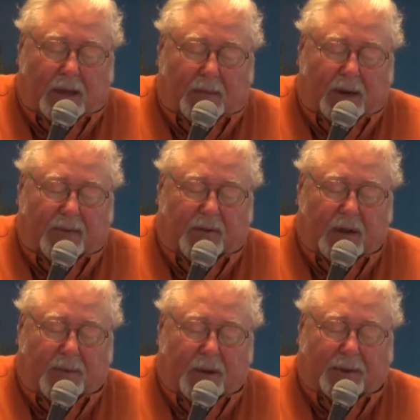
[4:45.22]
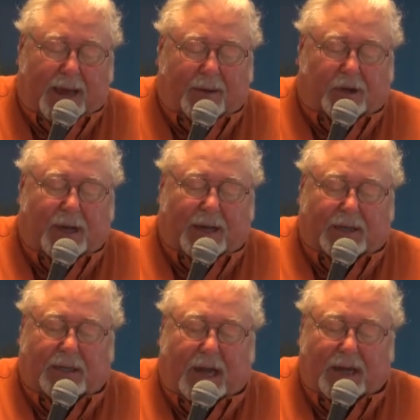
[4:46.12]
But if ye be without
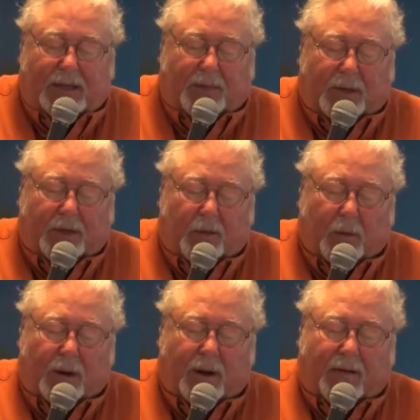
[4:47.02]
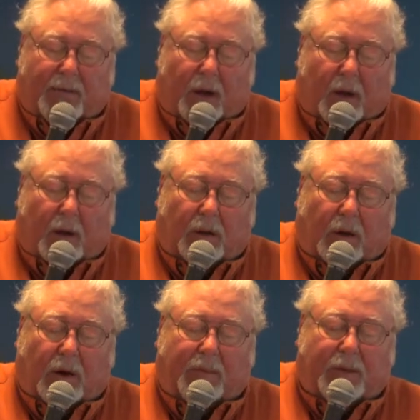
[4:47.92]
chastisement, whereof all
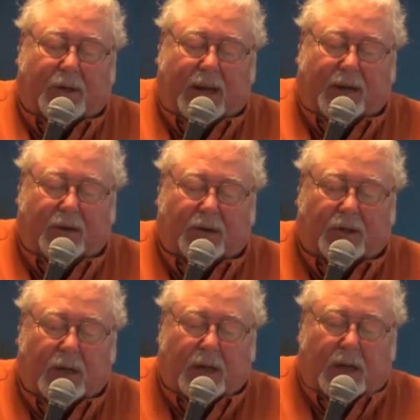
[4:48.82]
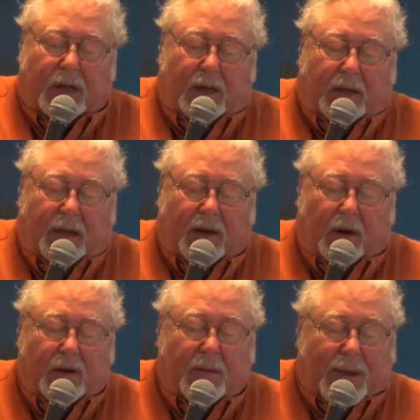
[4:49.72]
are partakers, then
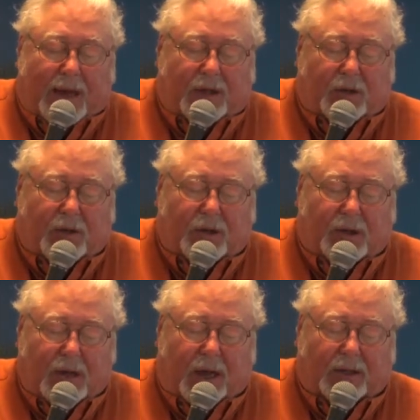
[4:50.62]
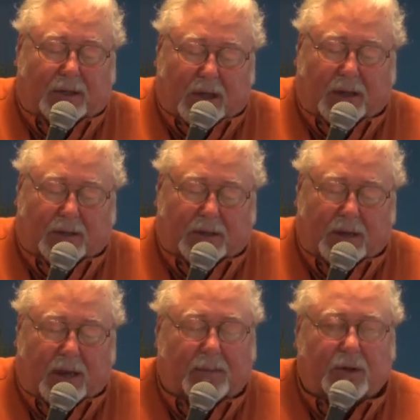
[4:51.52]
are you bastards and not sons.
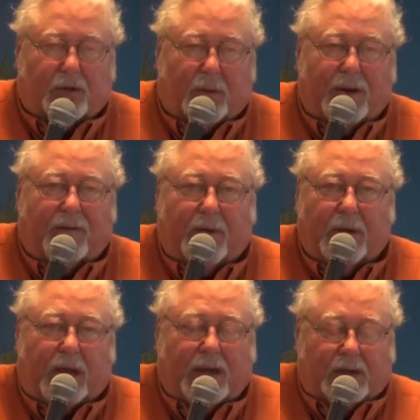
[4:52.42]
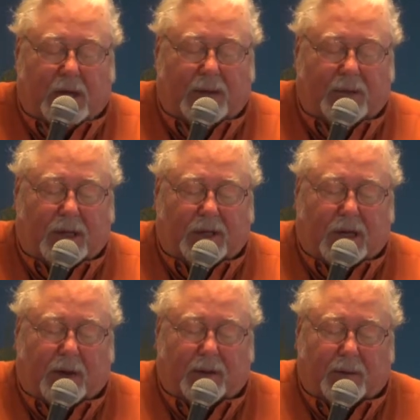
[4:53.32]
Now I'm just reading from the King James, that's
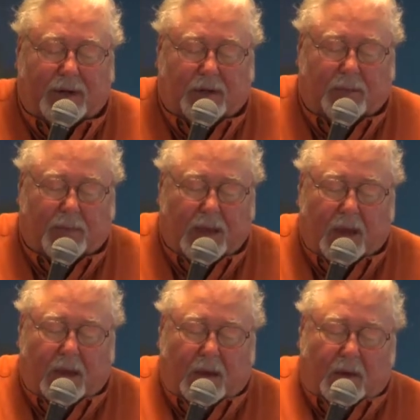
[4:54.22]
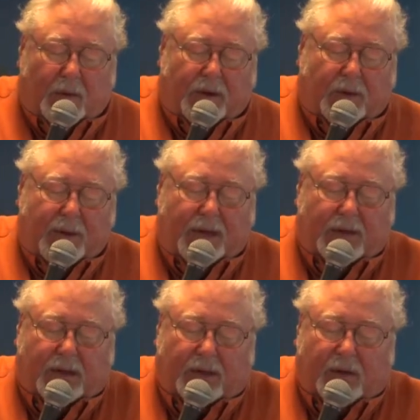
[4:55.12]
how it reads it, which
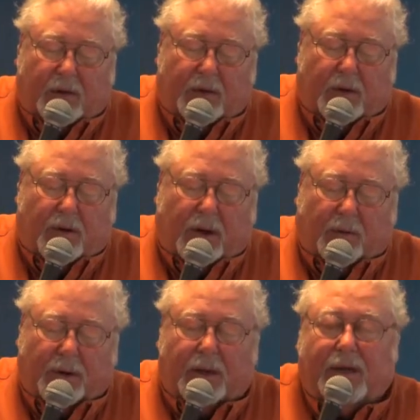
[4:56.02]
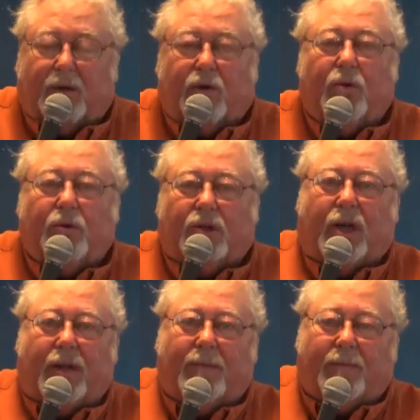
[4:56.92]
means that, you know, you're not really a true
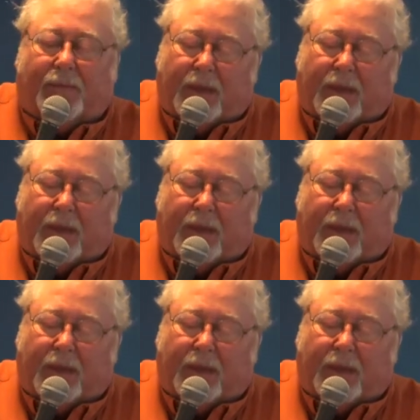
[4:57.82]
son